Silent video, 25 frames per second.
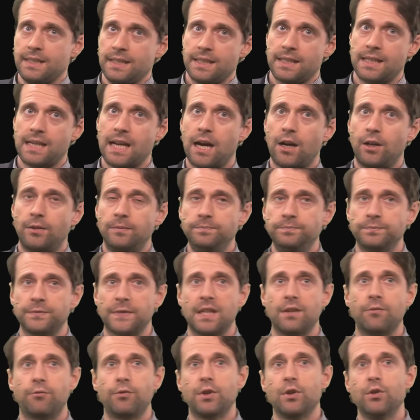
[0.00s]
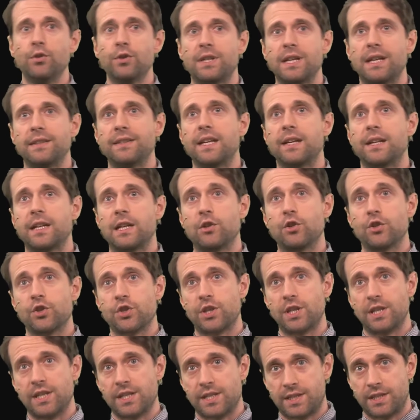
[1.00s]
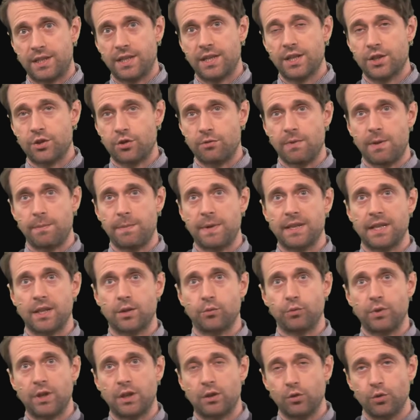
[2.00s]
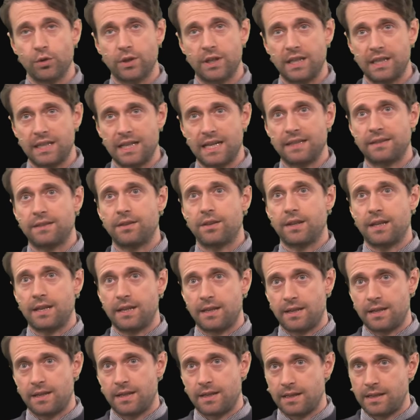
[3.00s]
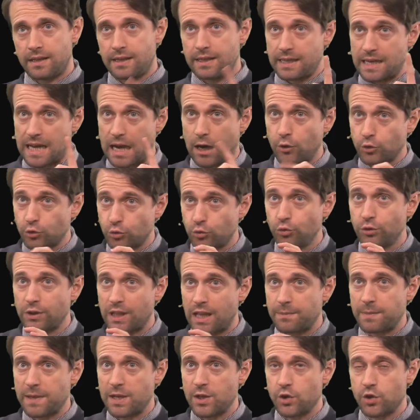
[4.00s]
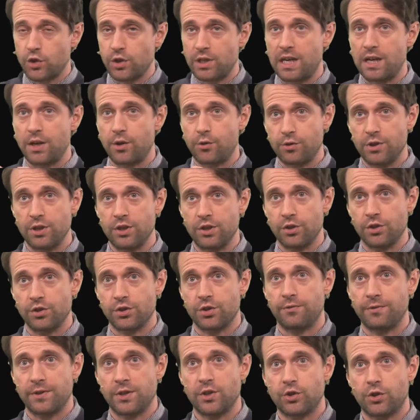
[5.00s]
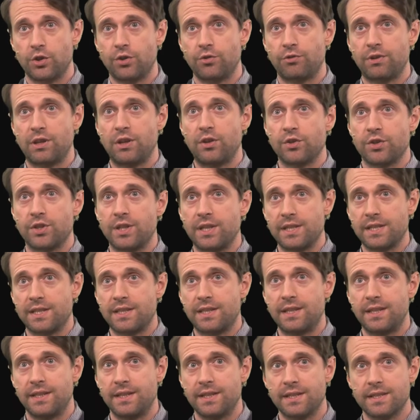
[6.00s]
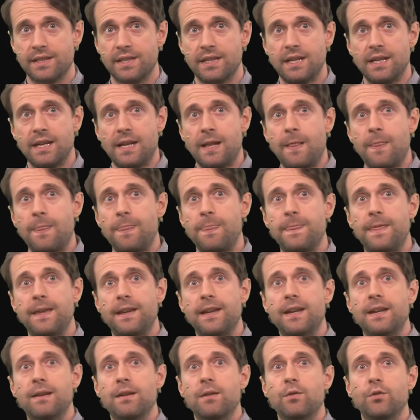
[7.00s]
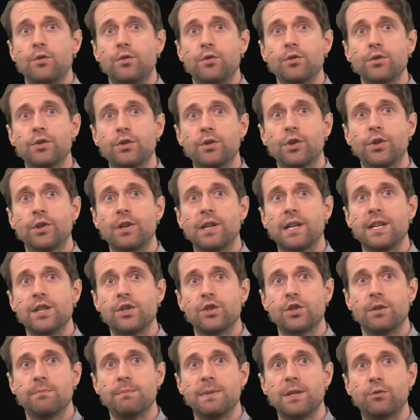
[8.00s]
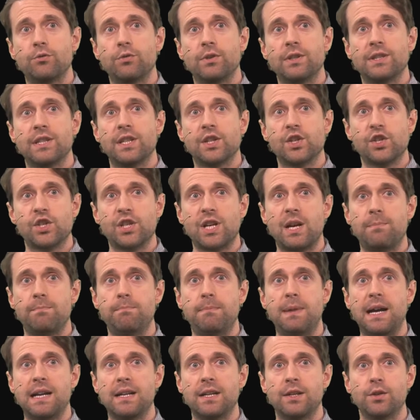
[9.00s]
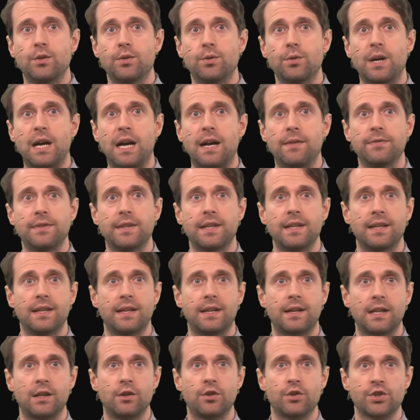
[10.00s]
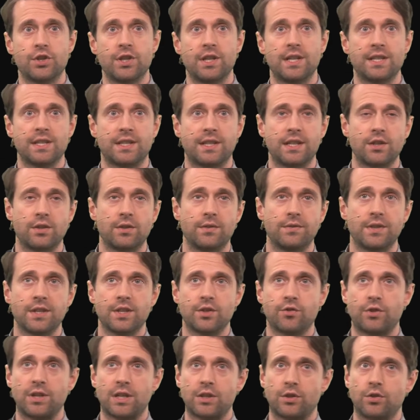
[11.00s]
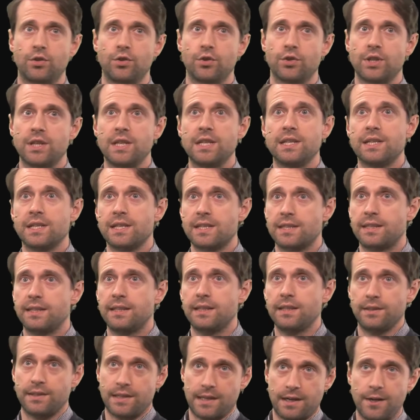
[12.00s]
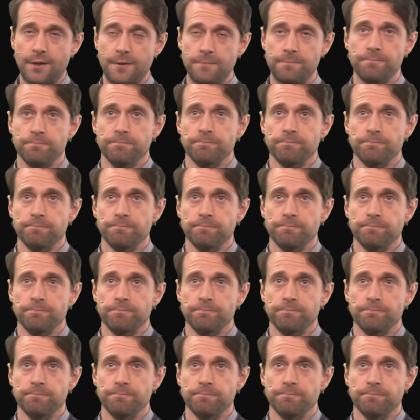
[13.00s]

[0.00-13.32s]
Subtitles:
Now, if we look at the Reynolds shear stress, remember that we are looking at now two-dimensional regions of a strong Reynolds shear stress. The good correlation between the SHAP value and the Reynolds shear stress of the structures is still there.